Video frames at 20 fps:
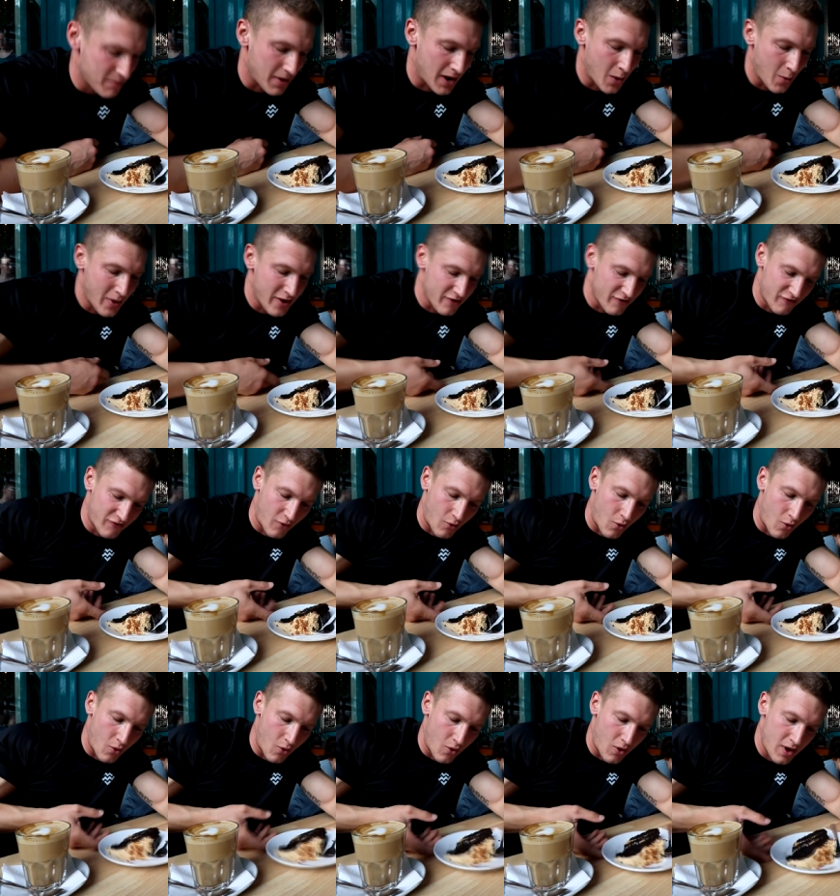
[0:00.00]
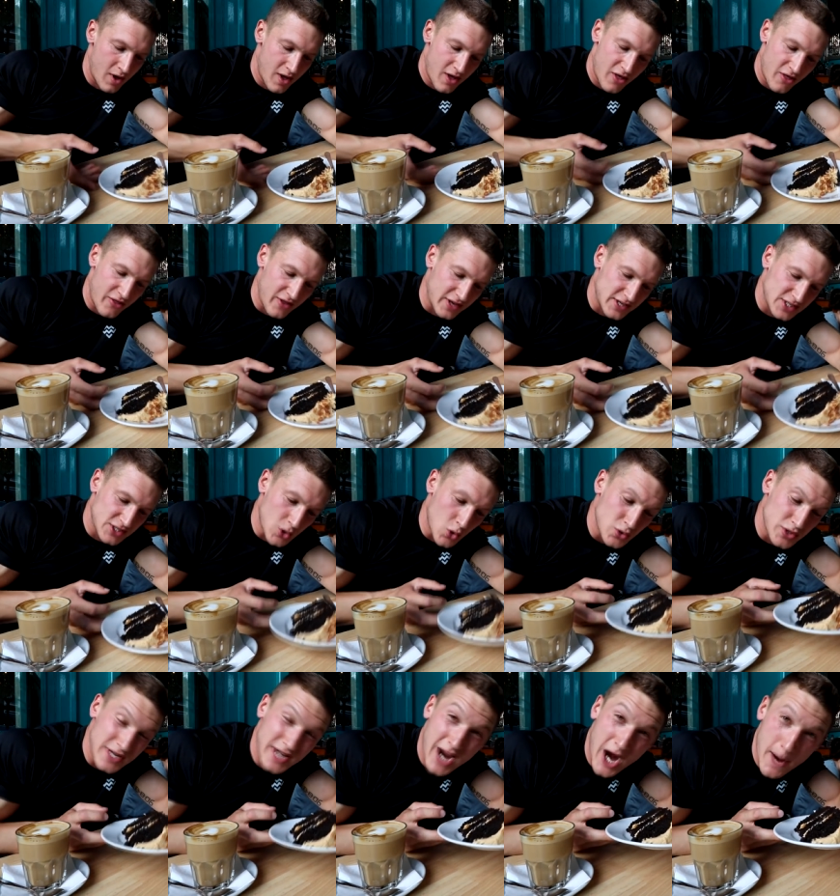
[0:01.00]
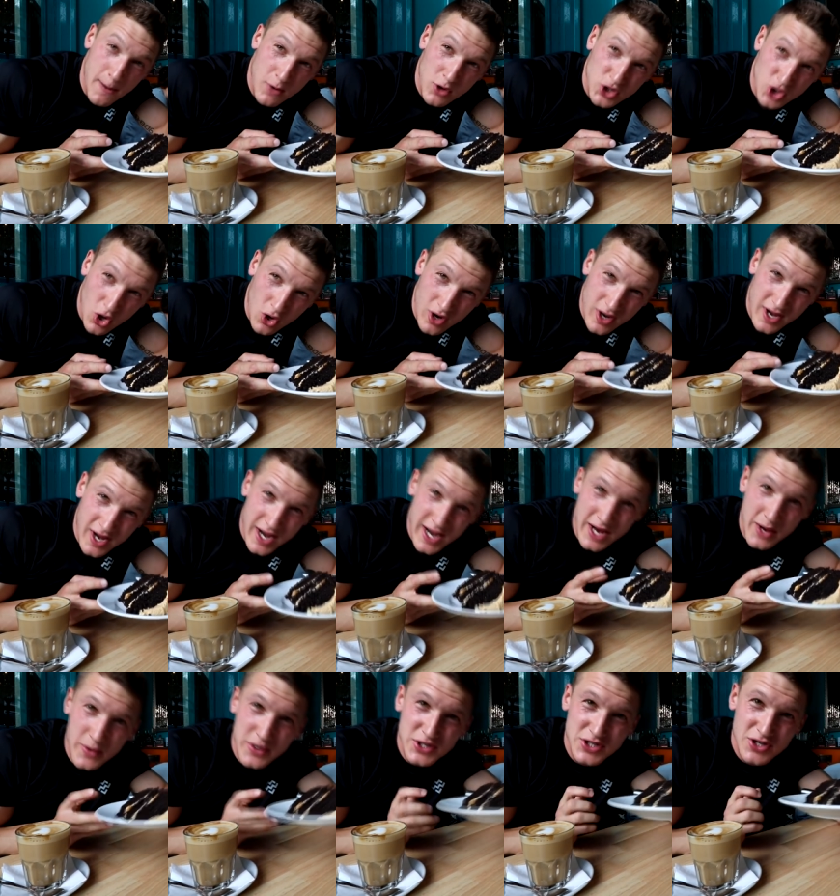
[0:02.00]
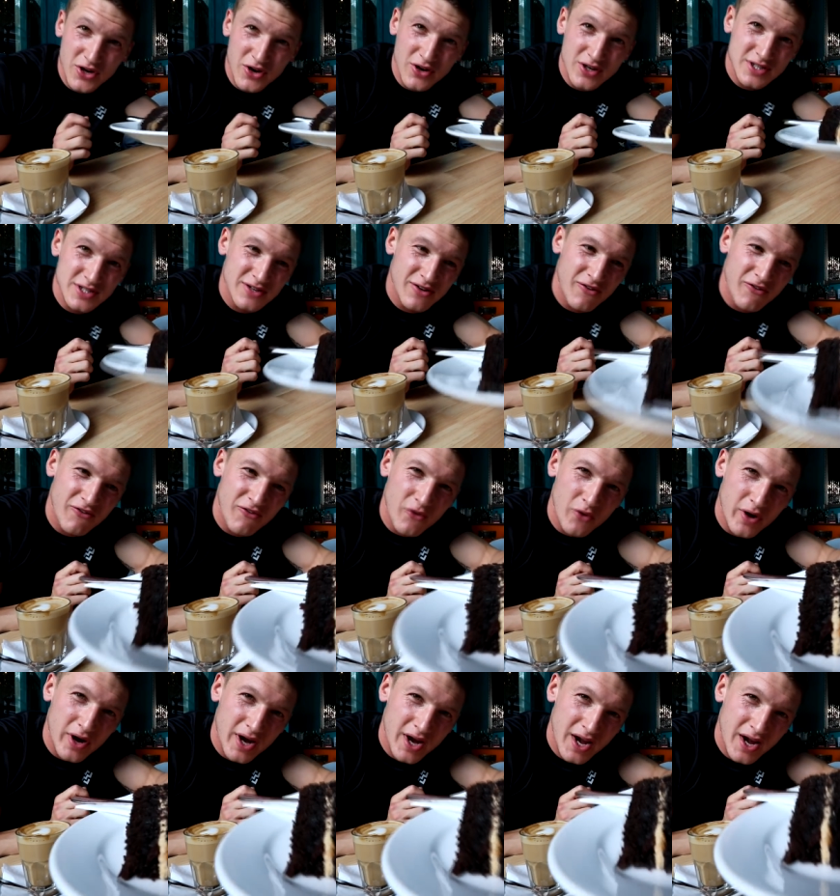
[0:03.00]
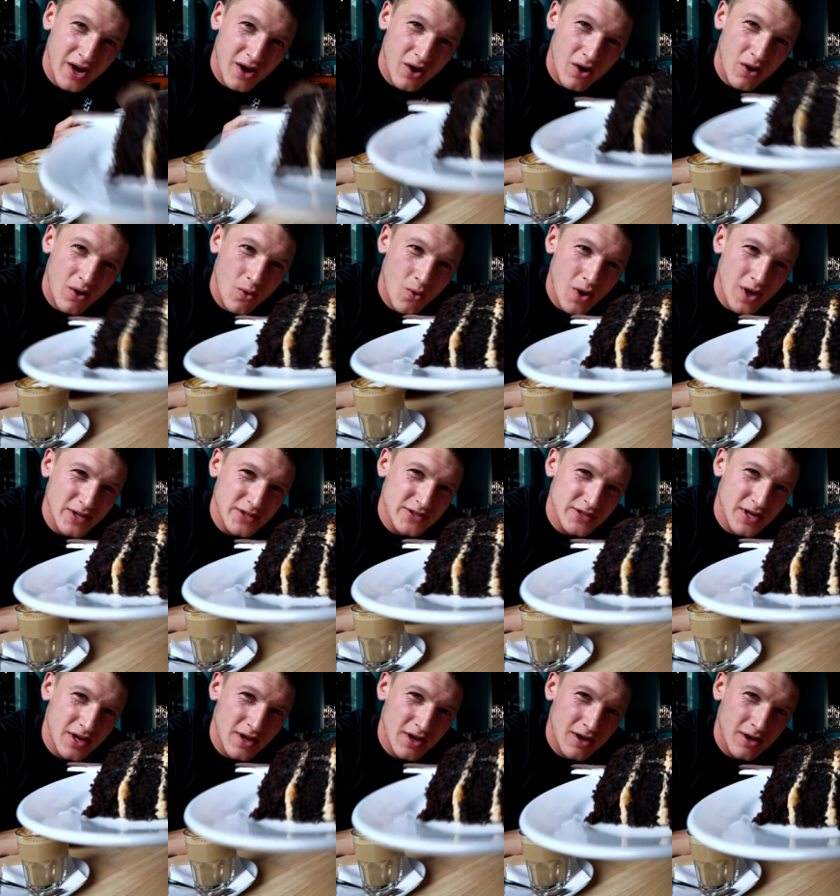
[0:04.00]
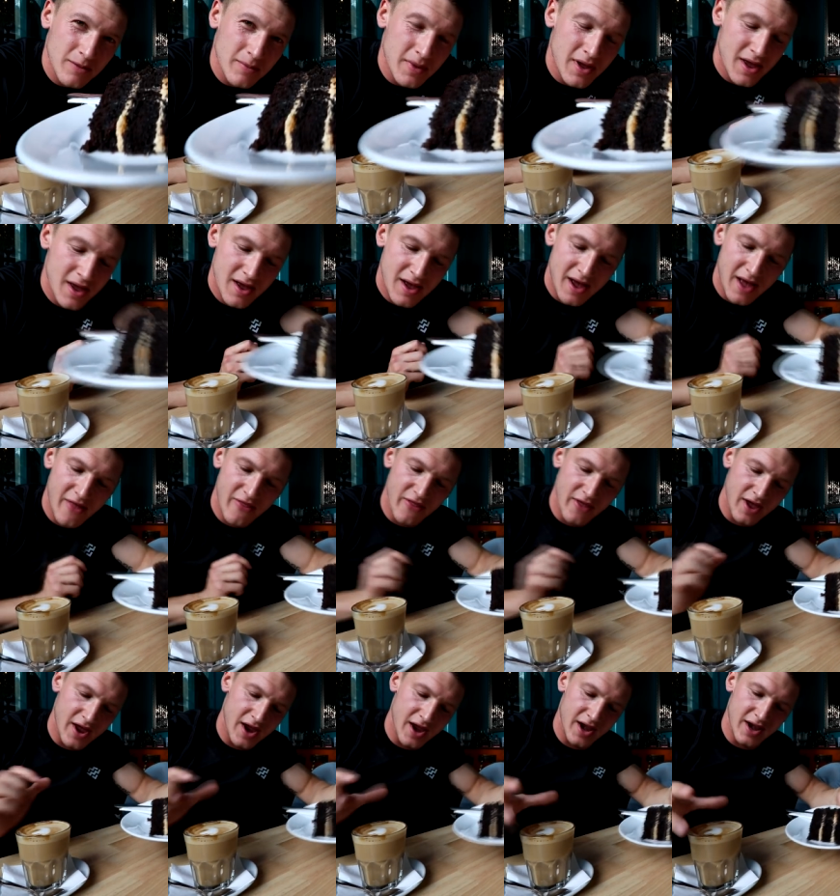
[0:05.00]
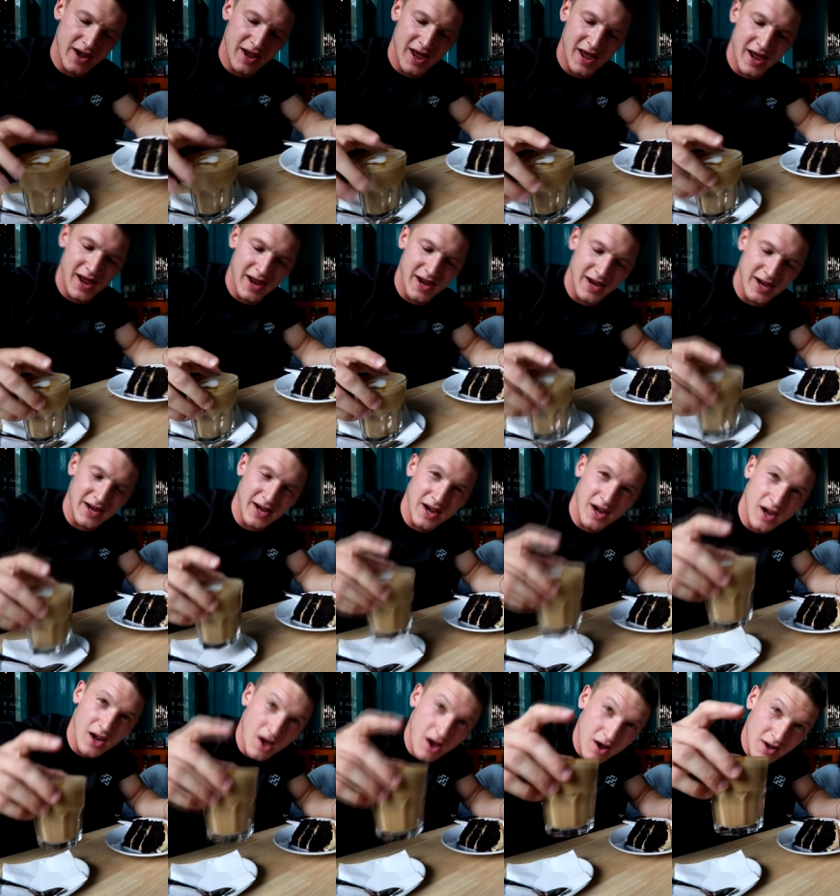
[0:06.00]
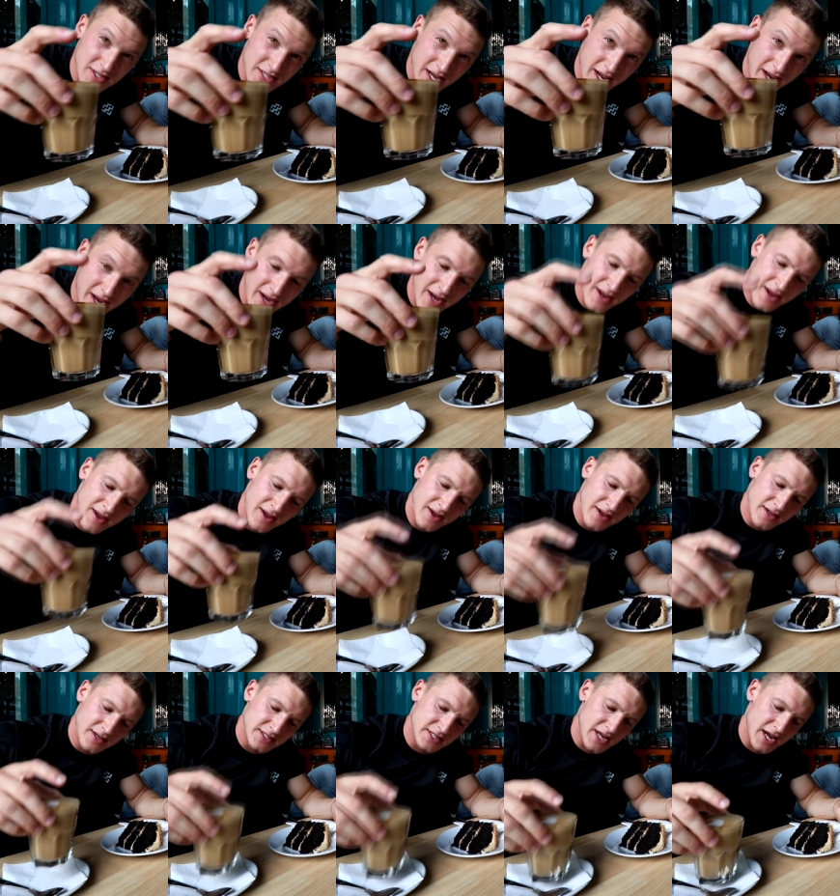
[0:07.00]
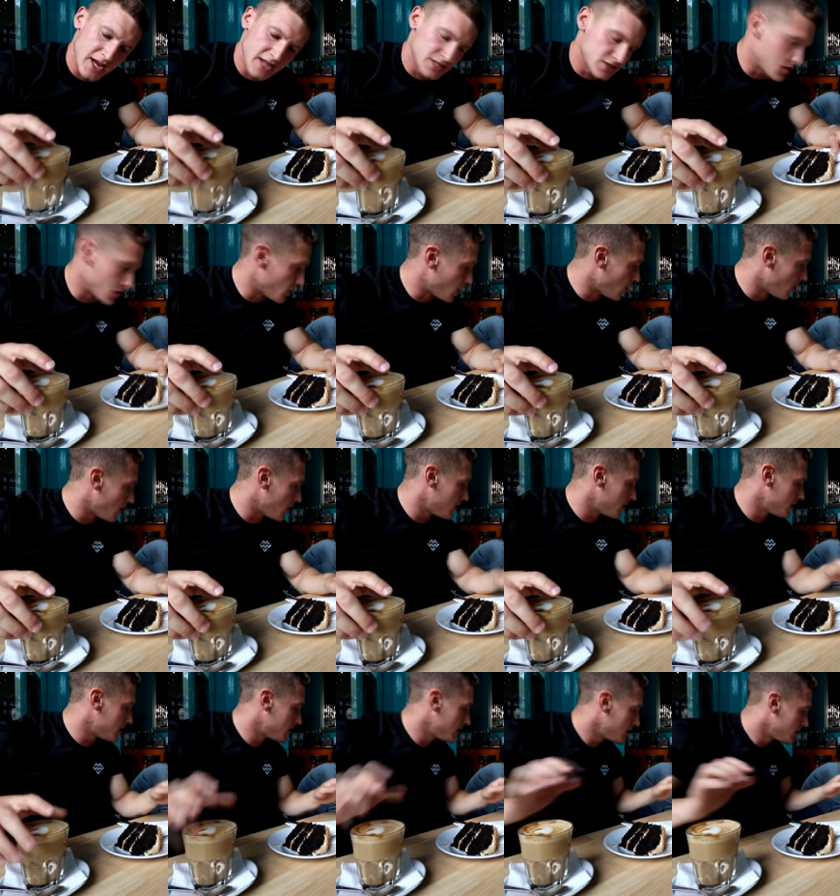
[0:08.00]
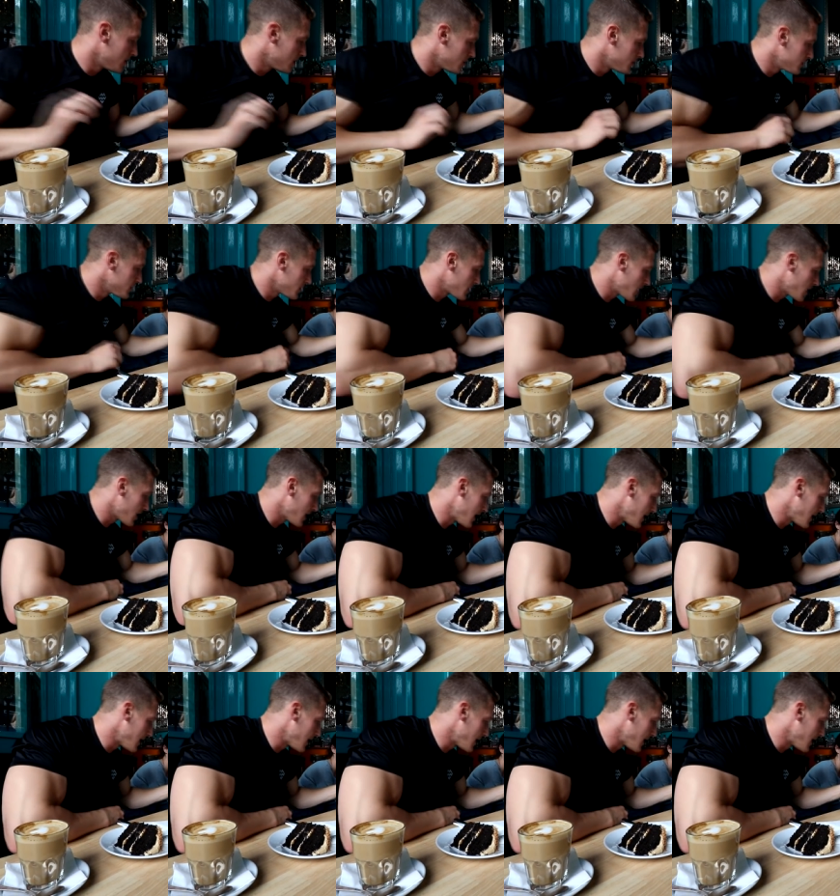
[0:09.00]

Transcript: but I went for this salted caramel chocolate cake, which looks freaking awesome. And then a latte. Says got you like a